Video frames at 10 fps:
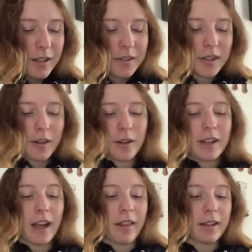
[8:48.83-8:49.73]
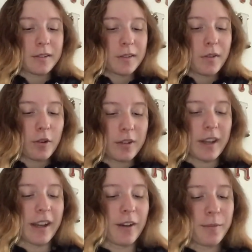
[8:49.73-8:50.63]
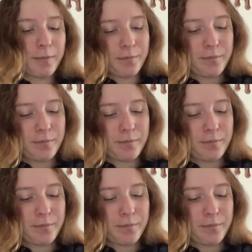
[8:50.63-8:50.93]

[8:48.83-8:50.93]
So yeah, that's Thorntail.